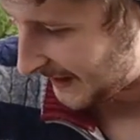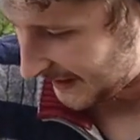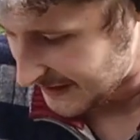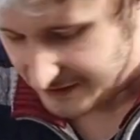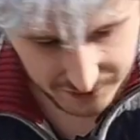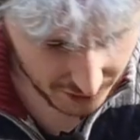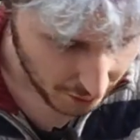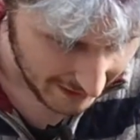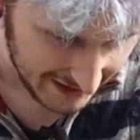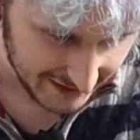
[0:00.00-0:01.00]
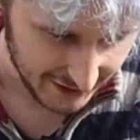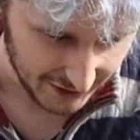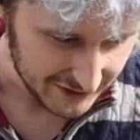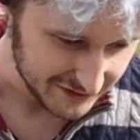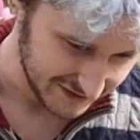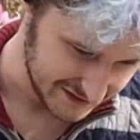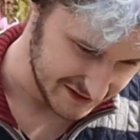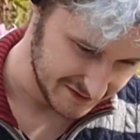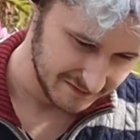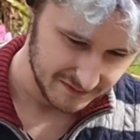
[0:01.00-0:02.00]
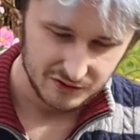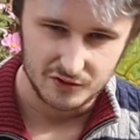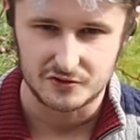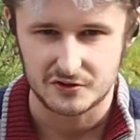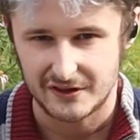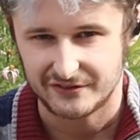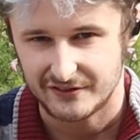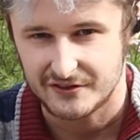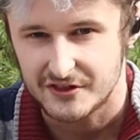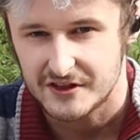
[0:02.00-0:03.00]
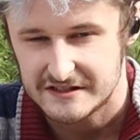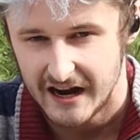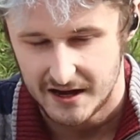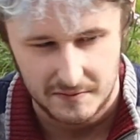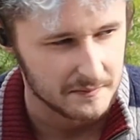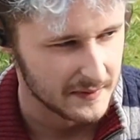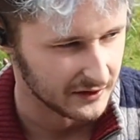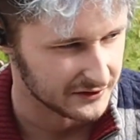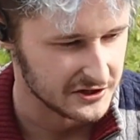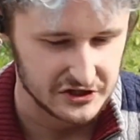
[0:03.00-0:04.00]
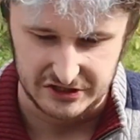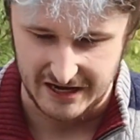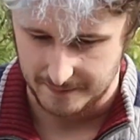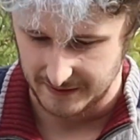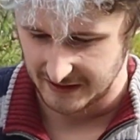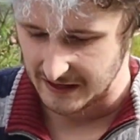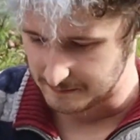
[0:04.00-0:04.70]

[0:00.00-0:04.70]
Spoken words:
I knew a way and how to fix it due to the timing belt snapping